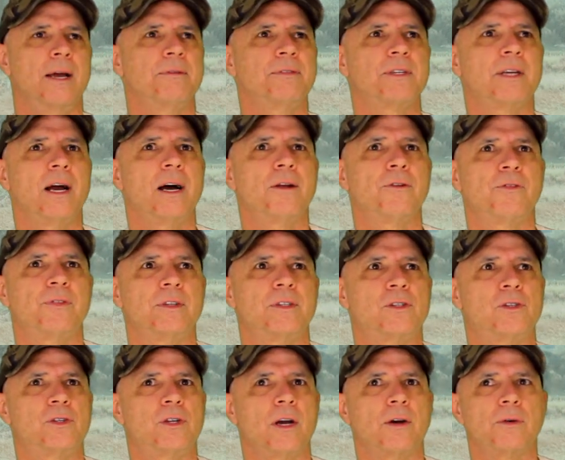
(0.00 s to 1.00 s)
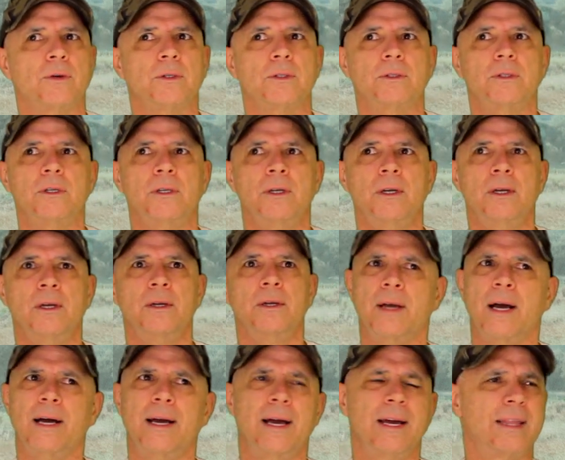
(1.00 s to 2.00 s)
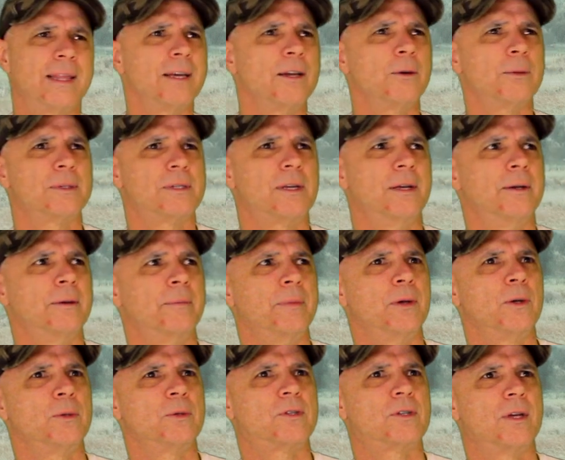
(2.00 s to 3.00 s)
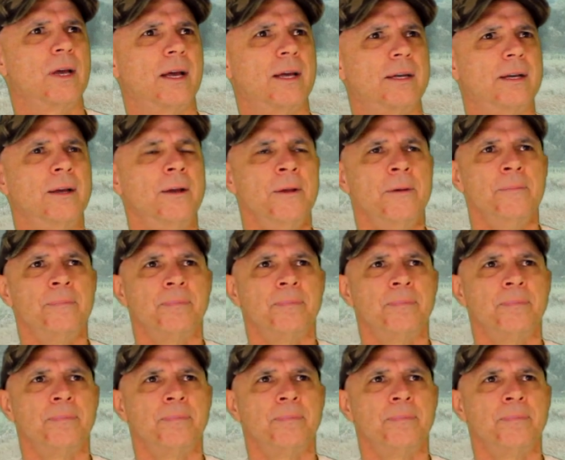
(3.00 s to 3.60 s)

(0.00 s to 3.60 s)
Scott Fitzgerald? I think it was him who said,